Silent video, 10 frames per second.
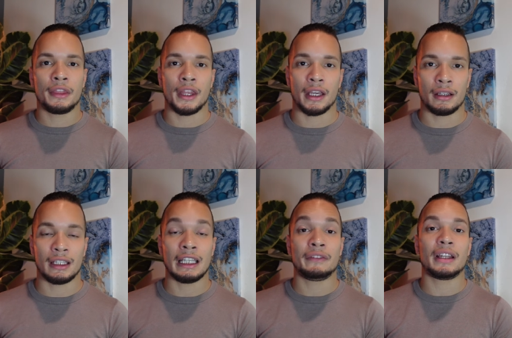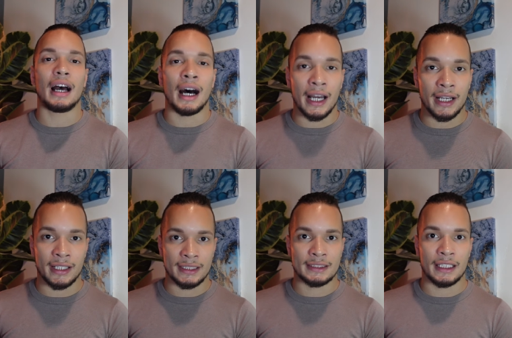thing. Even I
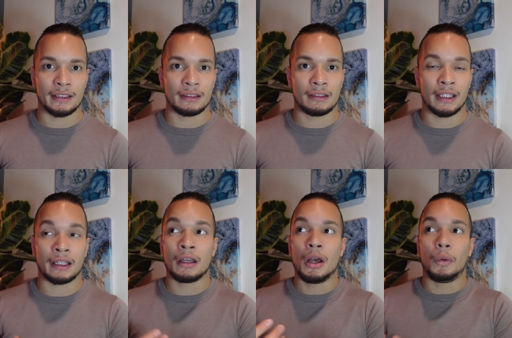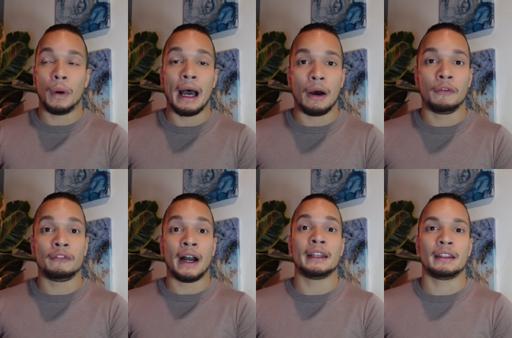got excited. Like, wow,
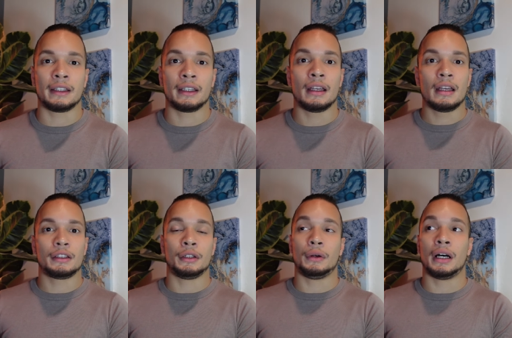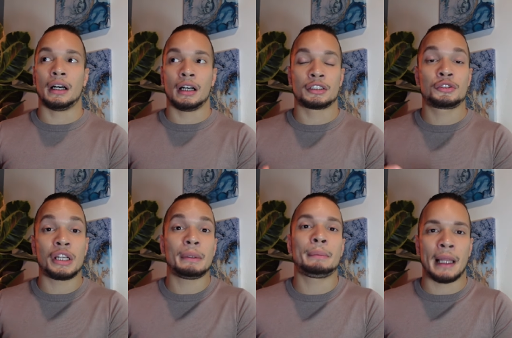finally, you know, a, a,
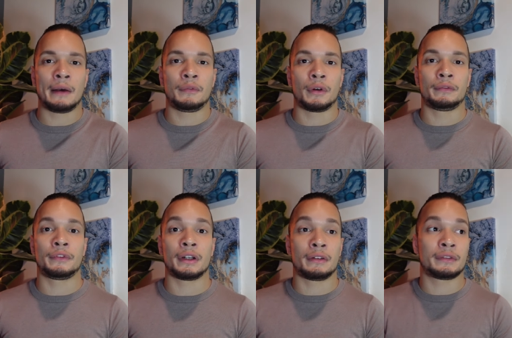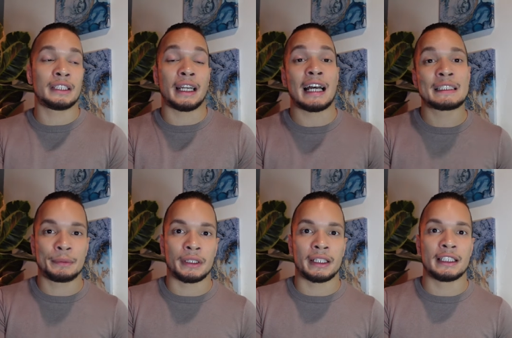streaming platform for
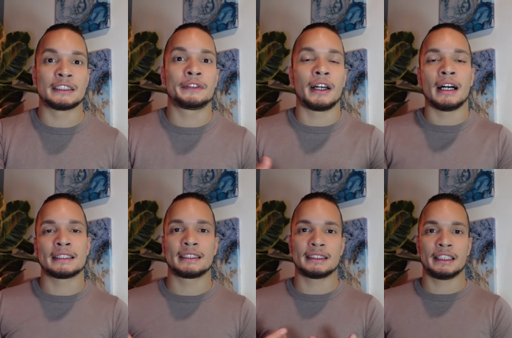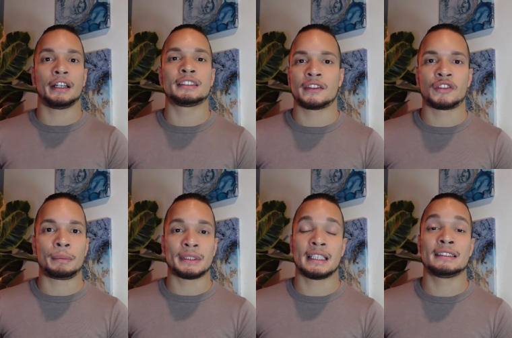diaspora kids, for us to see ourselves
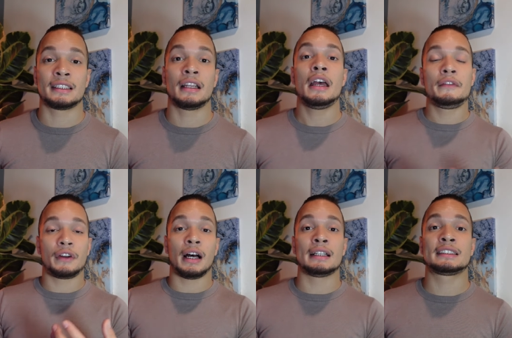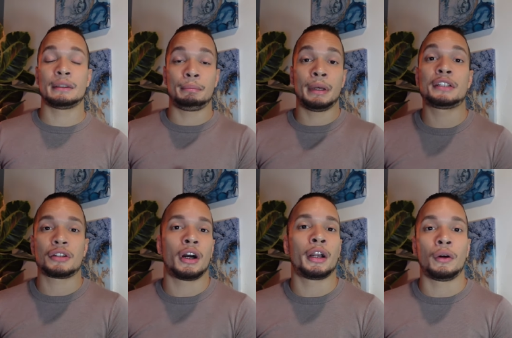represented, for us to pitch
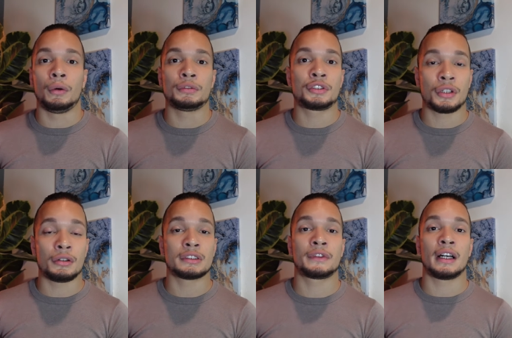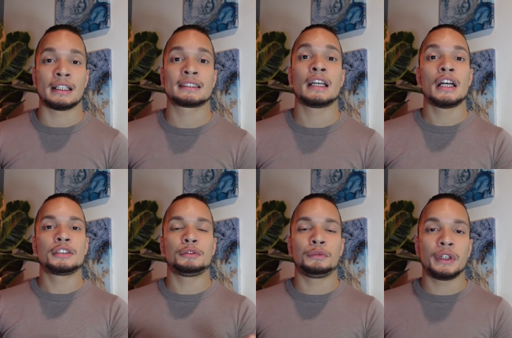our own shows, for us
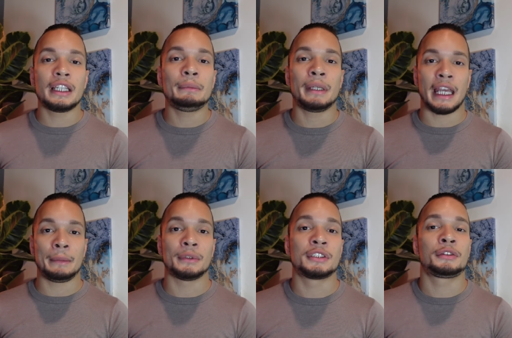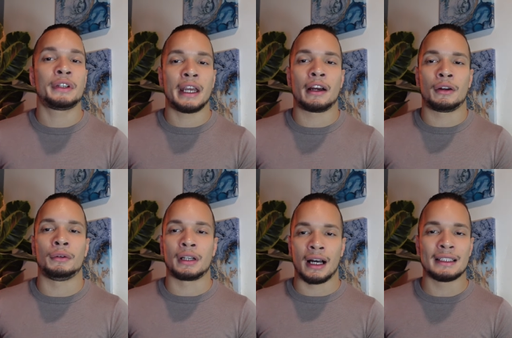to really be able to create our
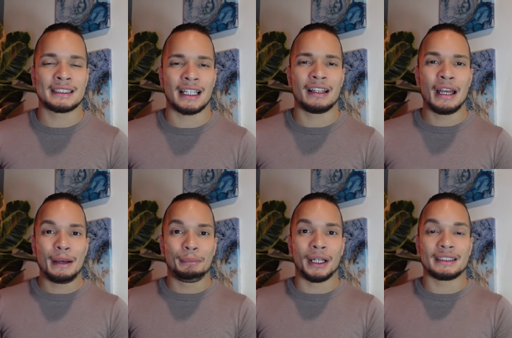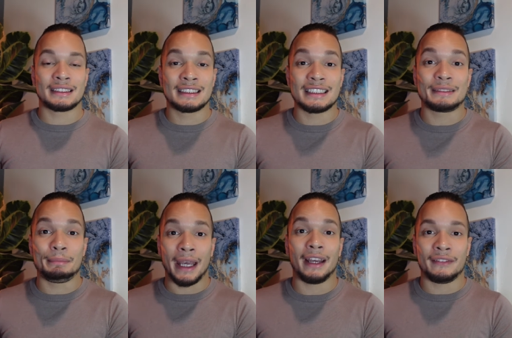own content. But since
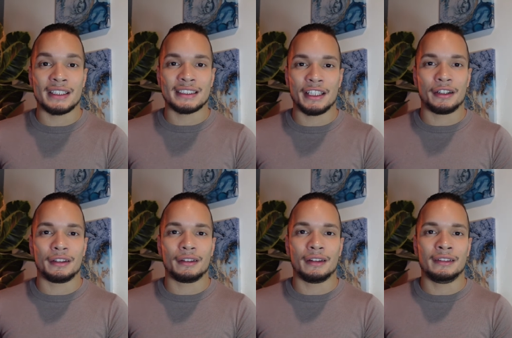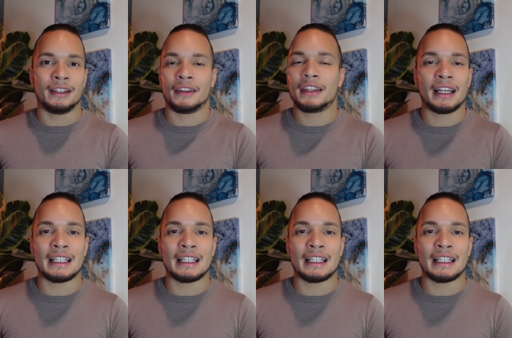May of this year, nothing